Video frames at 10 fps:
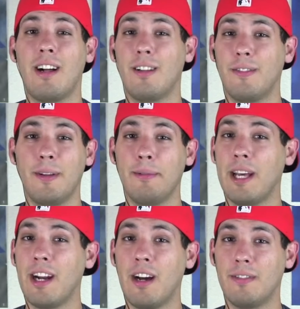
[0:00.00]
Hall of Fame
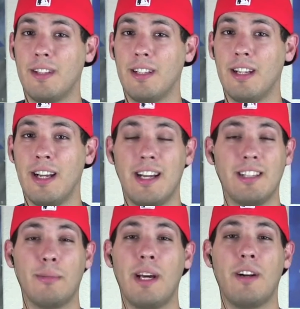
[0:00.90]
that often.
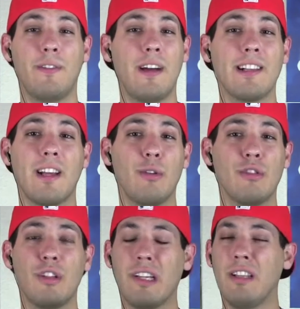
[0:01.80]
As a matter of fact, I
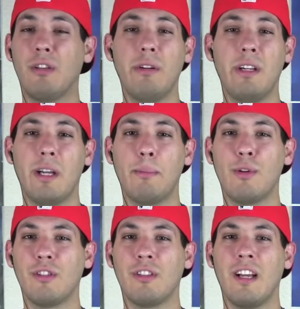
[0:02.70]
was looking through the
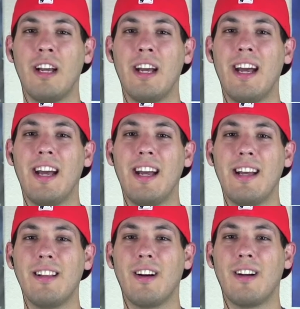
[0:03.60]
numbers,
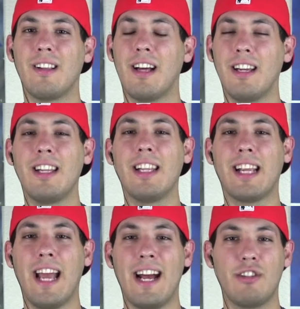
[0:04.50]
and a lot of the
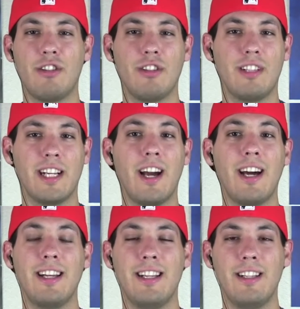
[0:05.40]
catchers that
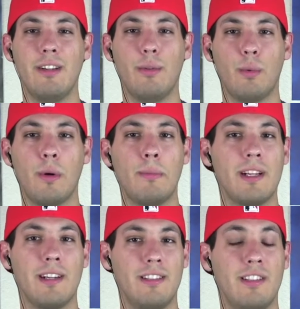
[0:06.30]
got in were
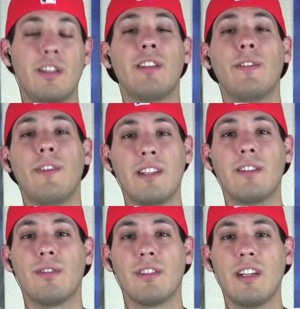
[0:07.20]
because of their
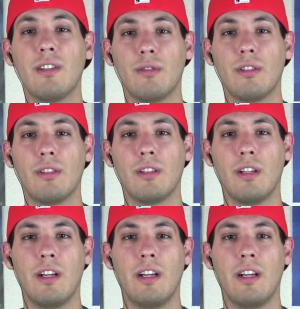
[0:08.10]
defensive skills.